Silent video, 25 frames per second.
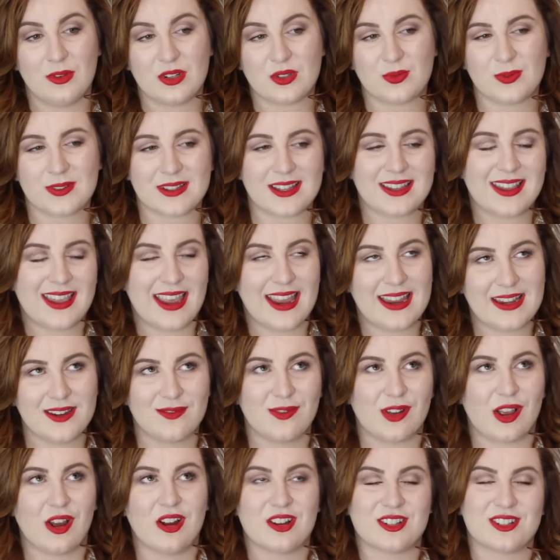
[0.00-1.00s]
which was kind
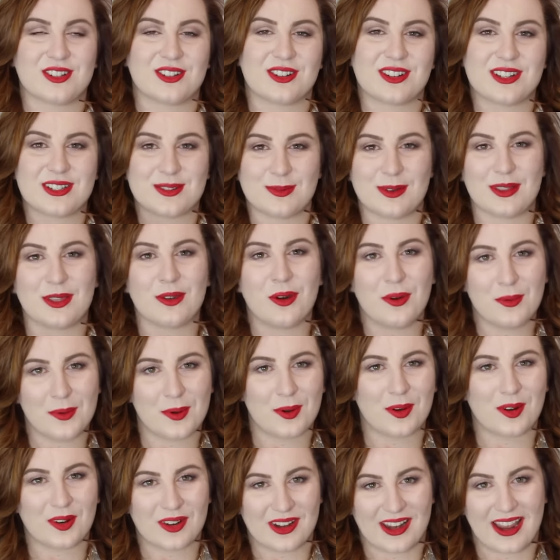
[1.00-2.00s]
of a gutter because we thought
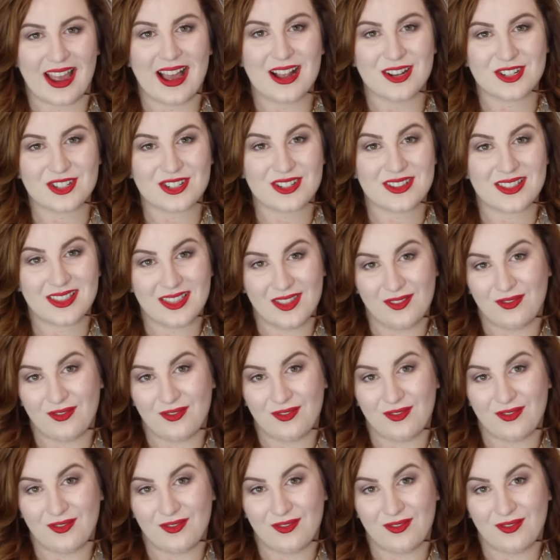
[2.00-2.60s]
we were going to catch